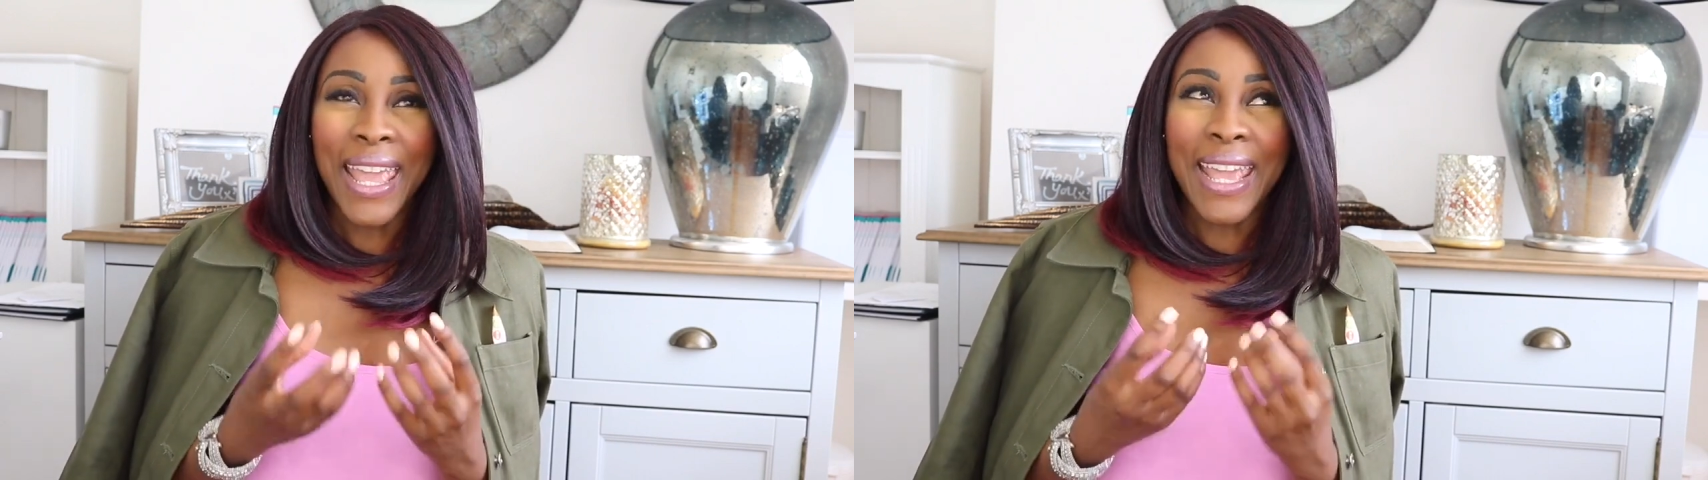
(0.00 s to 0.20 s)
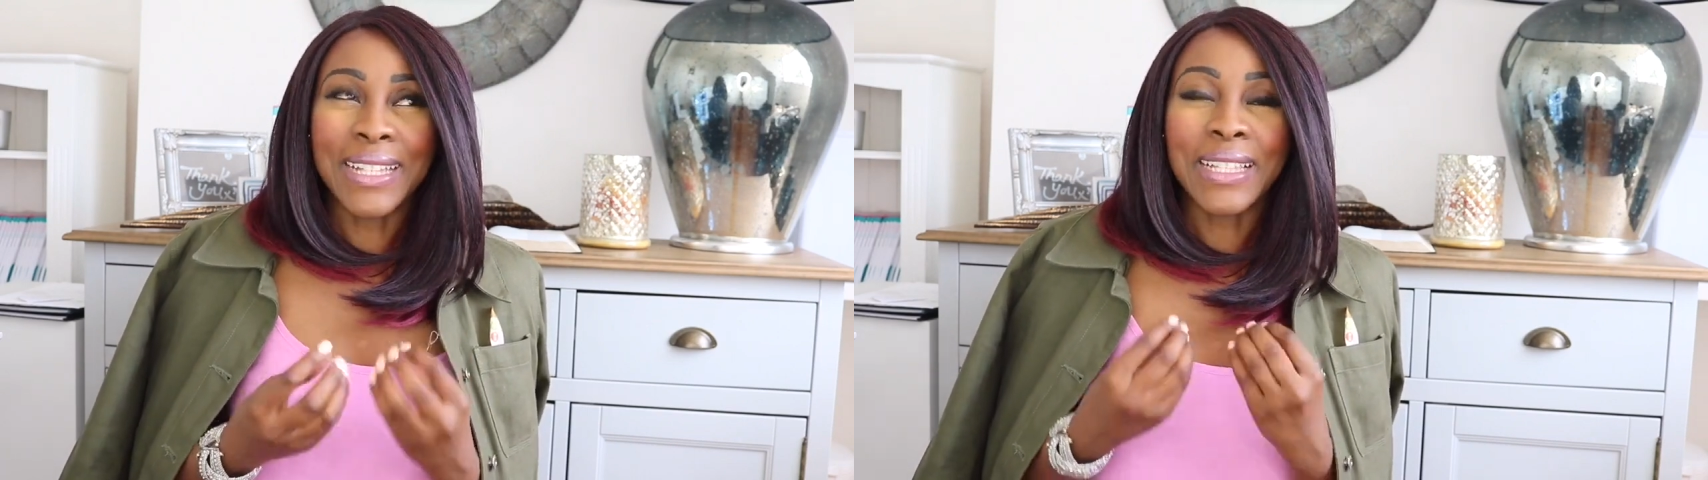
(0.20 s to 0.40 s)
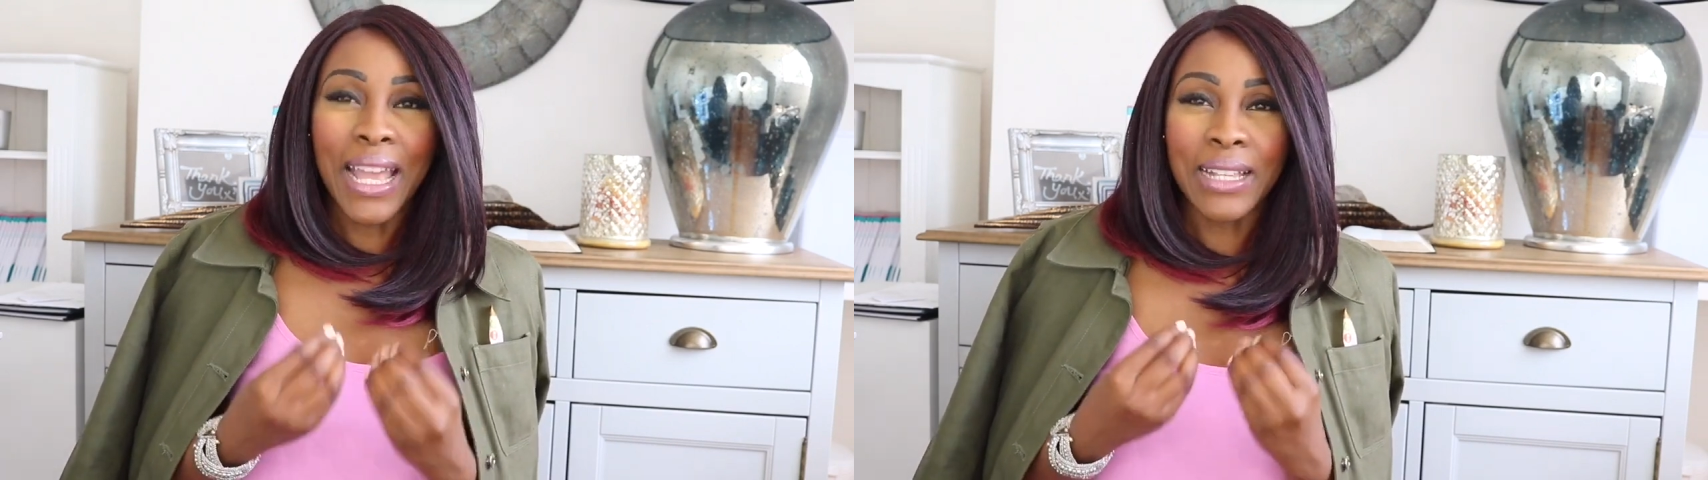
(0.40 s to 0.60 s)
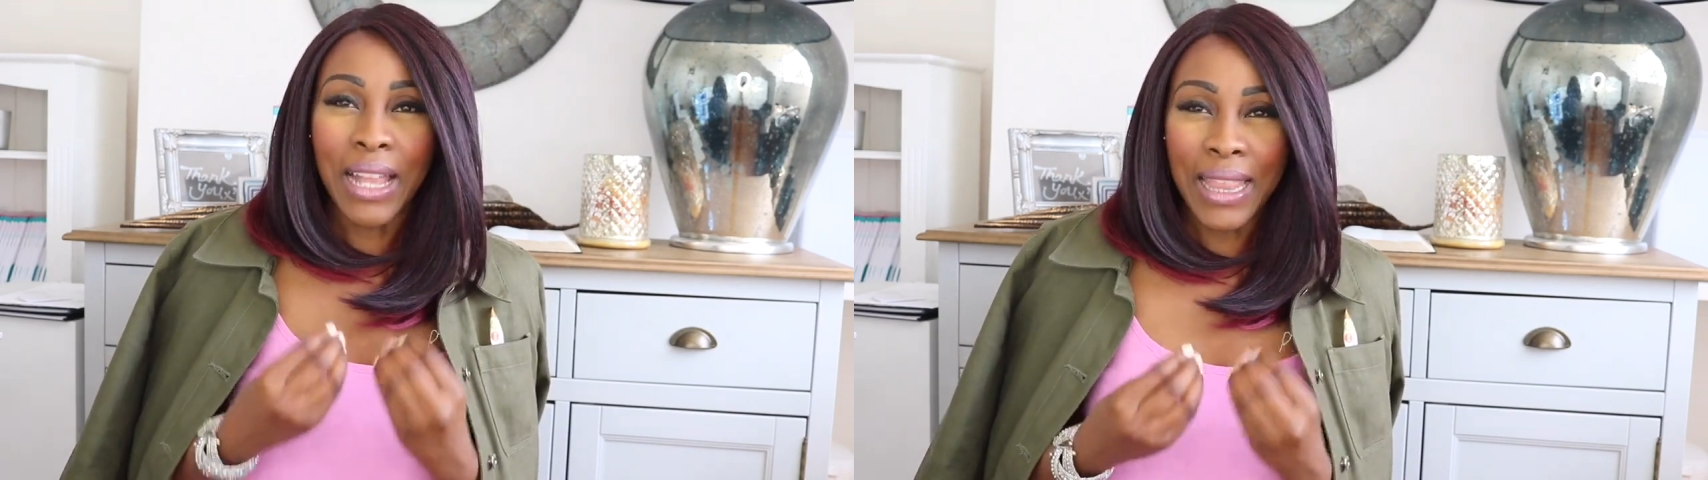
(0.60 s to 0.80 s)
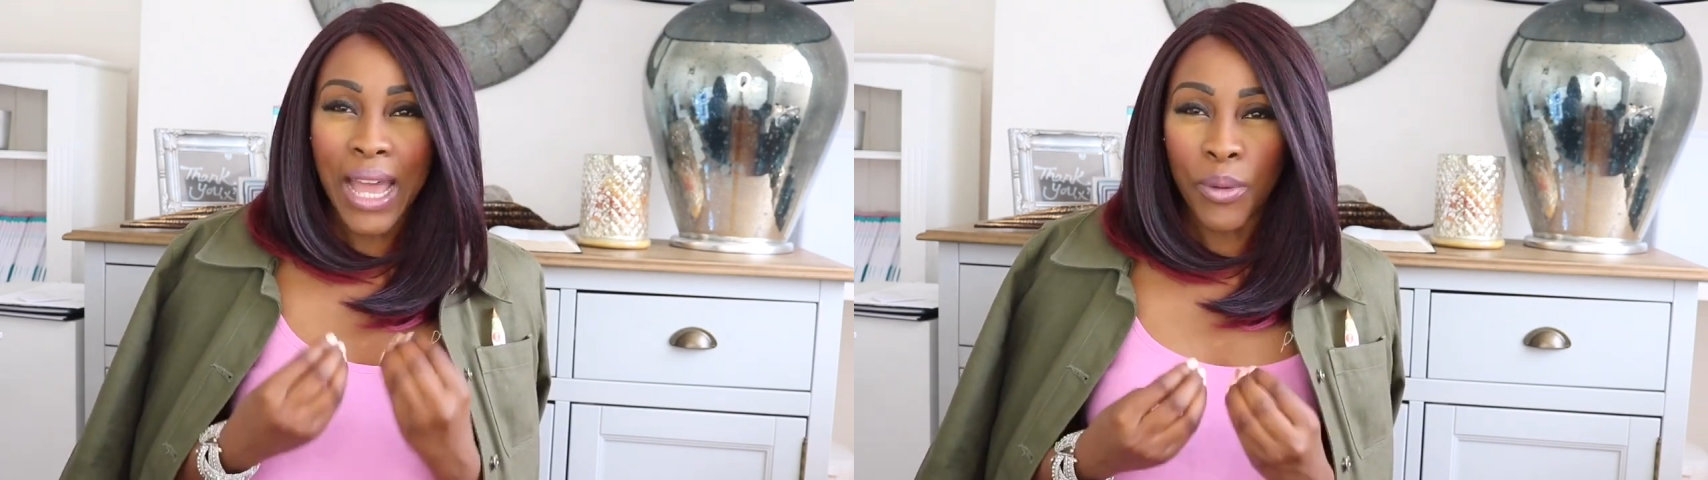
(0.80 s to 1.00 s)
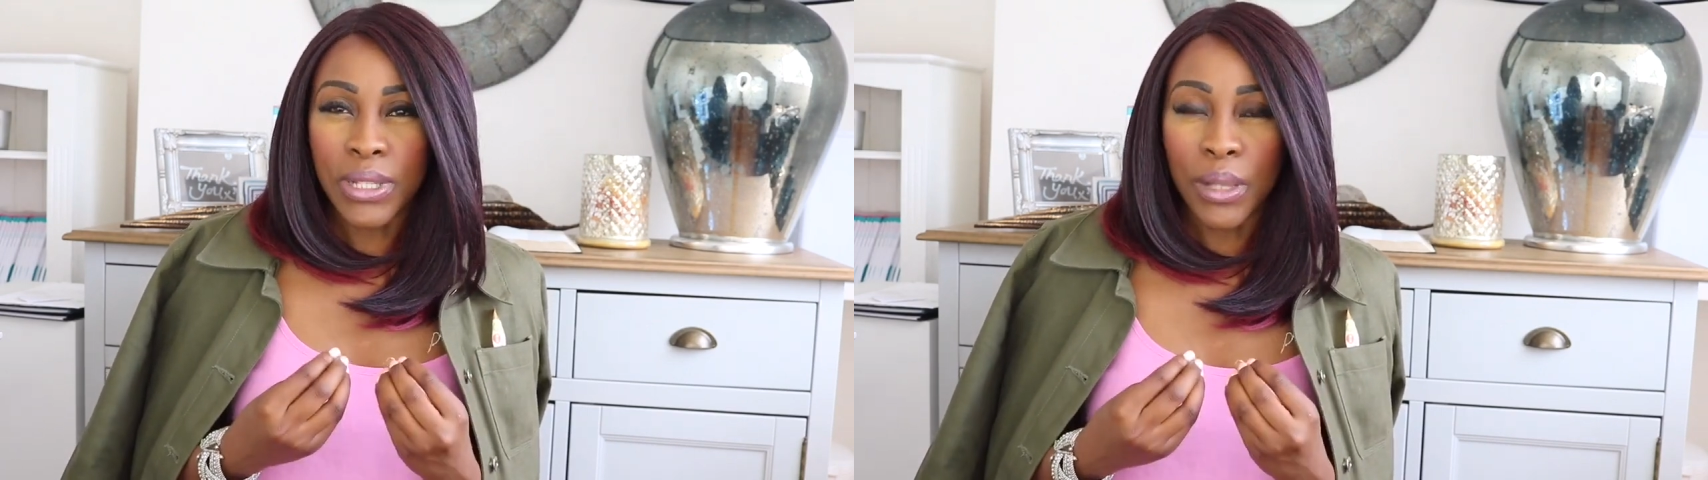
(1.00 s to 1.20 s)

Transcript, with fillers: is like allowing